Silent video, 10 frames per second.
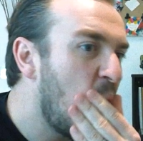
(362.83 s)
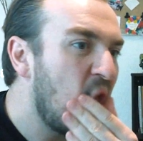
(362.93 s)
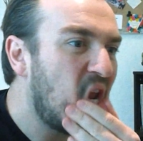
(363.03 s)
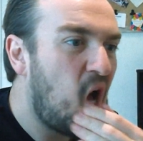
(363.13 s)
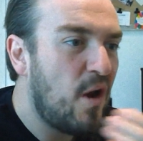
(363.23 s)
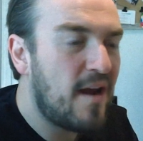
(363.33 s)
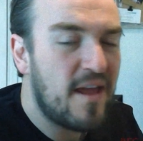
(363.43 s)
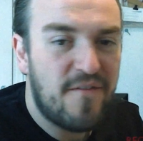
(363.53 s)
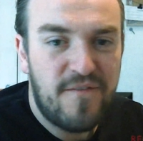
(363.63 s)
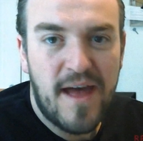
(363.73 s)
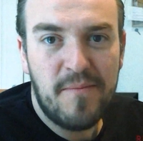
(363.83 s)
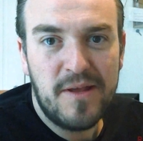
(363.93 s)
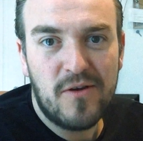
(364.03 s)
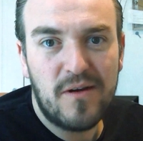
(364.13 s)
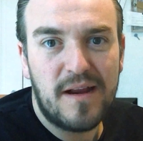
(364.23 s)
We had a family
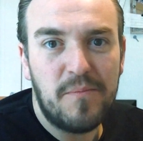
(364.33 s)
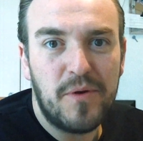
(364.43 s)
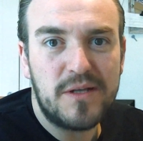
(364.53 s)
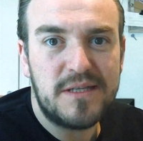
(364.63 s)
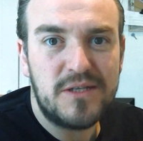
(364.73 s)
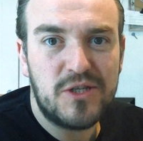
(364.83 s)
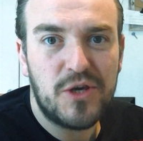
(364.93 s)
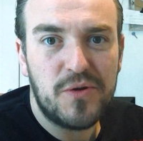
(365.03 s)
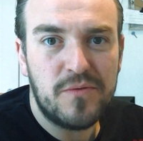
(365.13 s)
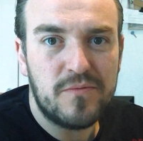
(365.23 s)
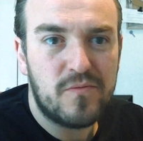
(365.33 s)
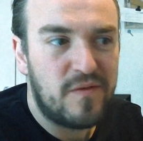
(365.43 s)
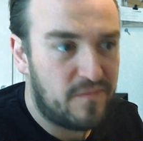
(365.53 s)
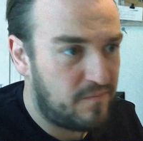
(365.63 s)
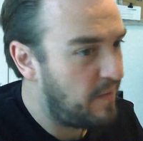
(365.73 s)
holiday booked in June.
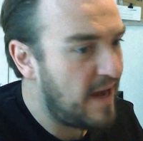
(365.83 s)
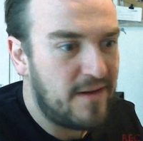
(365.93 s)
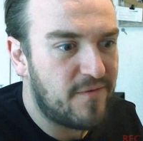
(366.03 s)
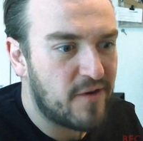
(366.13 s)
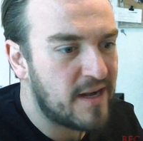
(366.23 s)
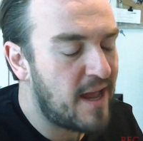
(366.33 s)
We've paid for it